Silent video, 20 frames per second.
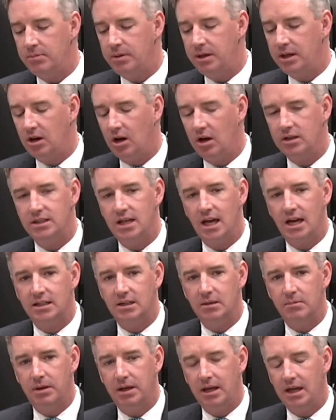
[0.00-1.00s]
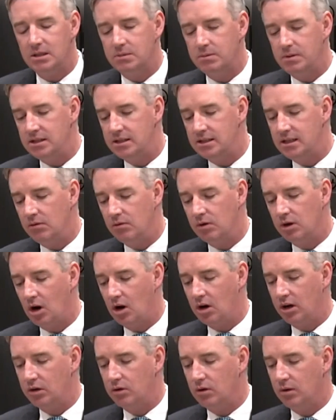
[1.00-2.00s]
RCMP contacted PSPC
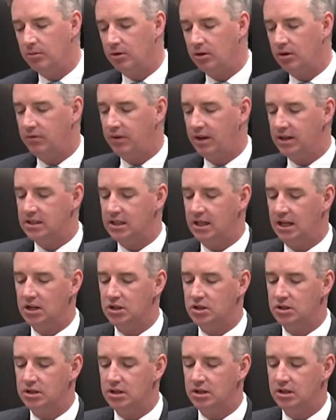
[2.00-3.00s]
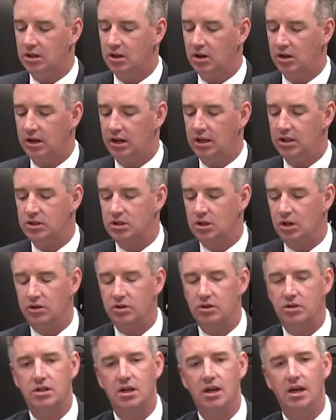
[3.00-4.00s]
regarding criminal investigations into
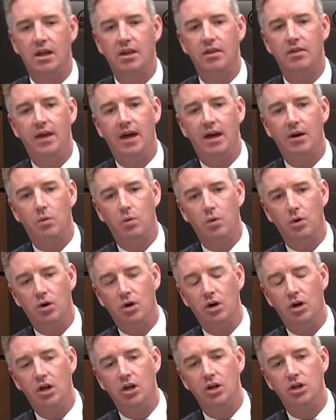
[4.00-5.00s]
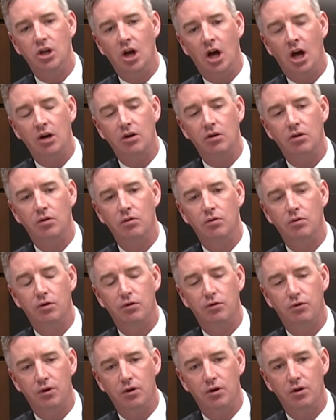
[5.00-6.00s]
consultants that were not
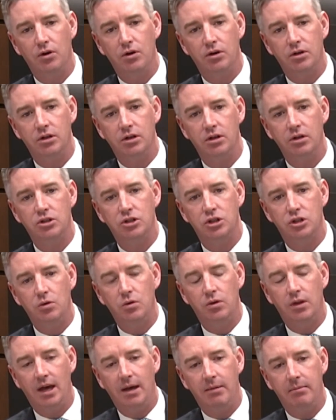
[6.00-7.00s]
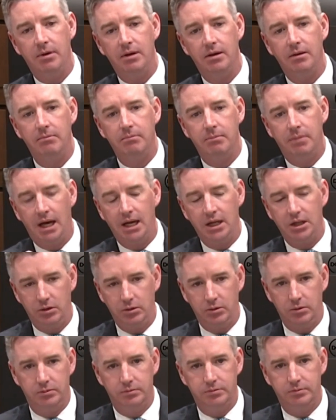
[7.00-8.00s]
referred to them by
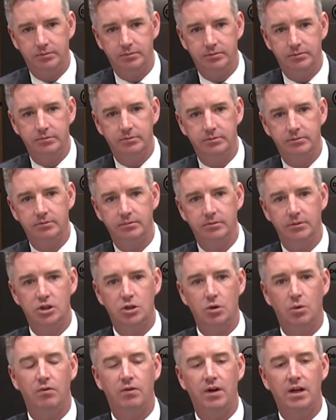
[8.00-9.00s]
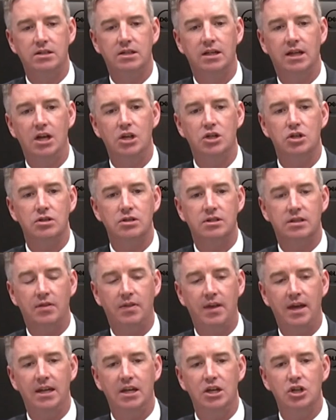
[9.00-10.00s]
you. So investigations that
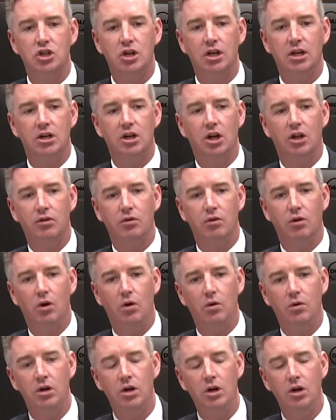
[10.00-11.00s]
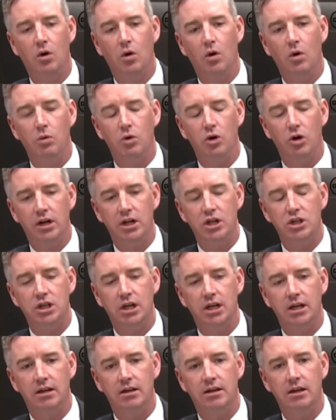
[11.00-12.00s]
they initiated on their own or were
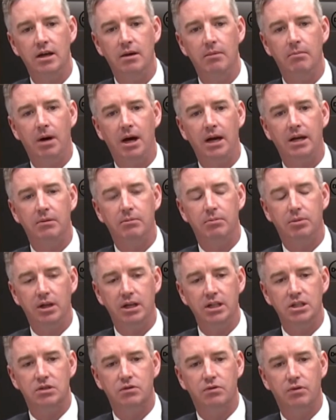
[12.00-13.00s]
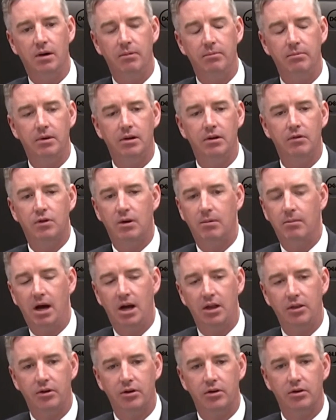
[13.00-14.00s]
initiated by complaints from
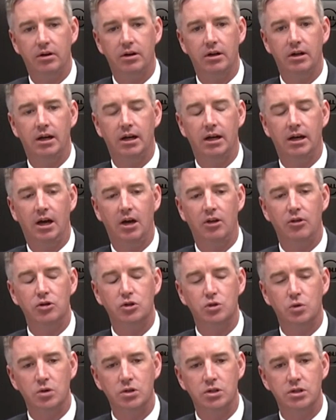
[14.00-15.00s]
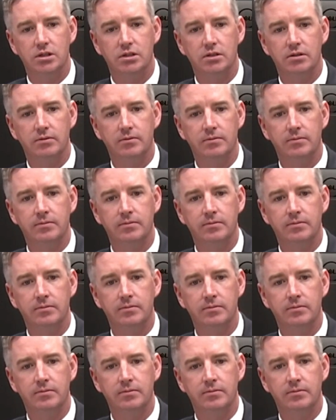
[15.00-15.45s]
other sources.